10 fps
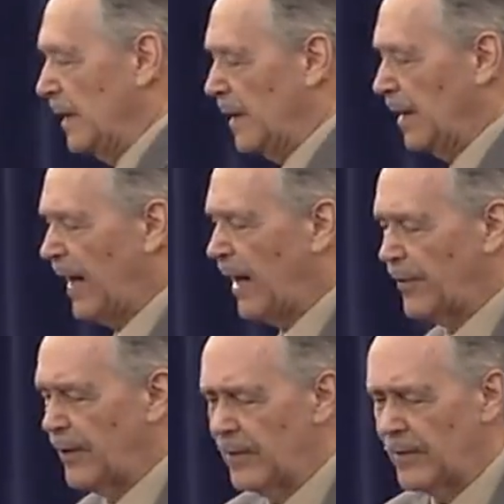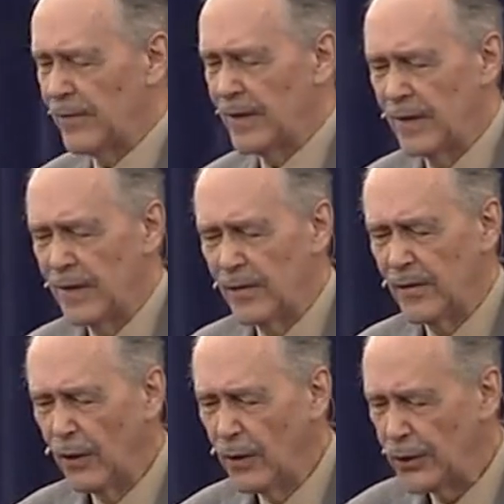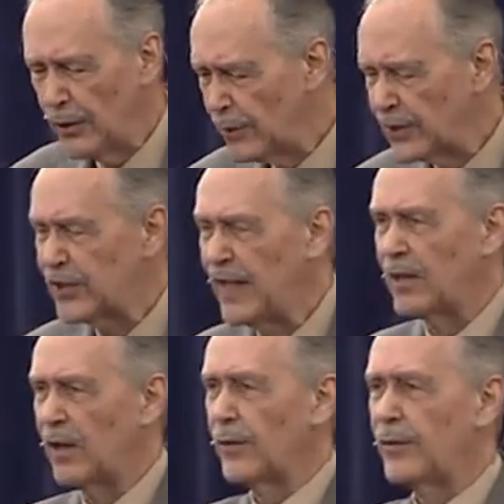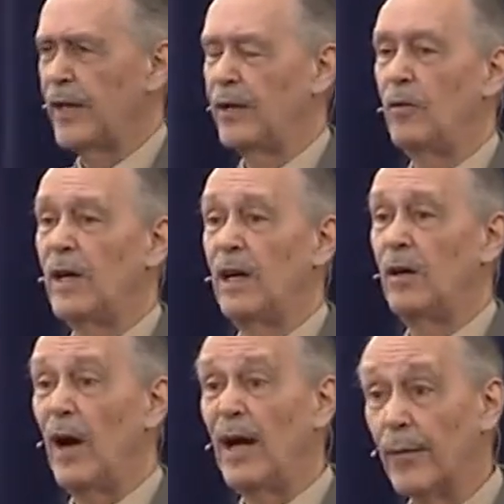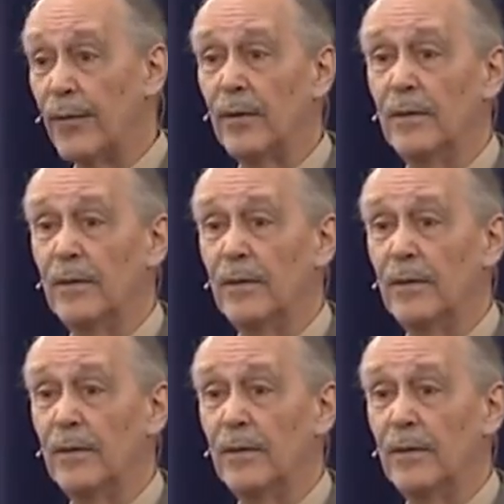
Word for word: about those who would seek earthly uh, wealth.